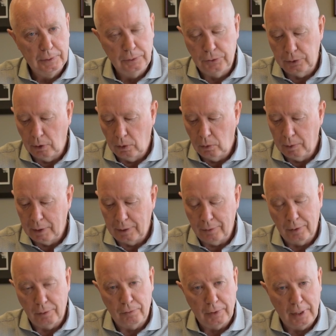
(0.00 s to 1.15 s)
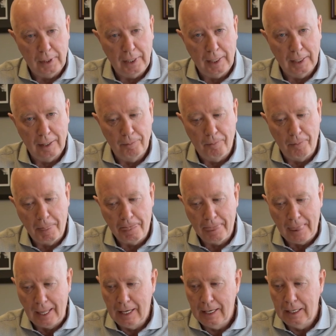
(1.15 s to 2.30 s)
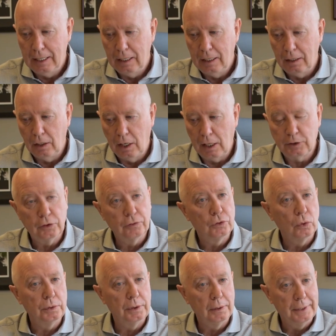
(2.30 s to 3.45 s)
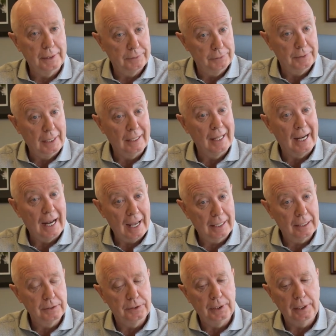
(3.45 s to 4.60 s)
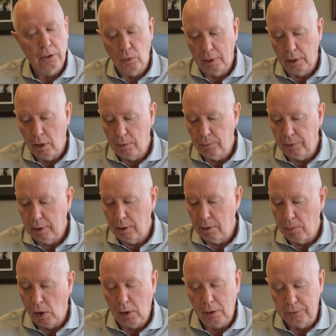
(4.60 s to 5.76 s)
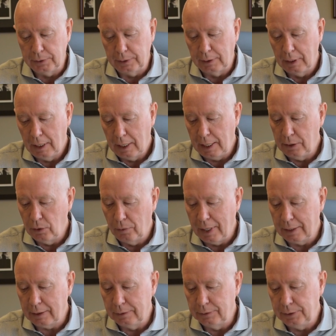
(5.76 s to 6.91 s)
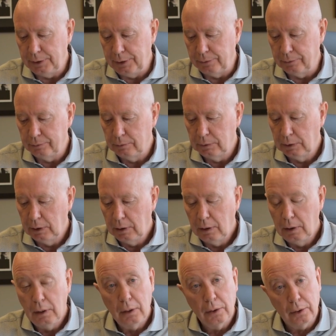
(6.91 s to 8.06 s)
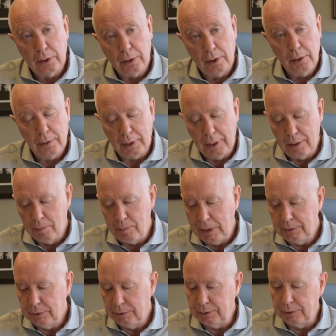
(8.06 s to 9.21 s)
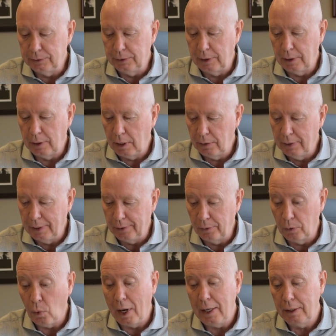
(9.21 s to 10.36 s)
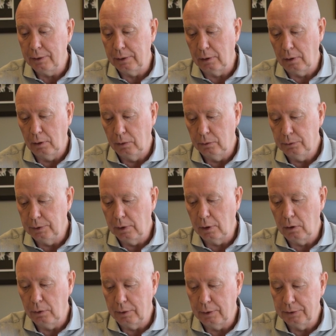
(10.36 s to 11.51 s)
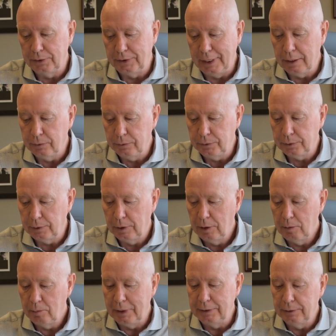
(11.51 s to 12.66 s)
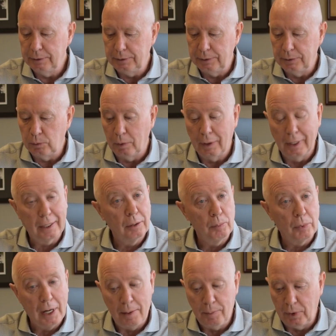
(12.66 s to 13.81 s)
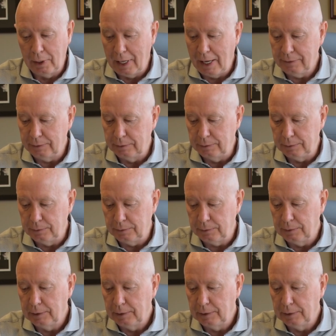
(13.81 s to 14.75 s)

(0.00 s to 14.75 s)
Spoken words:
So they're very lots of social distancing that I can see going on within the malls, and I know that continues. Currently, the businesses that are required to close include casinos, businesses with liquor primary licenses,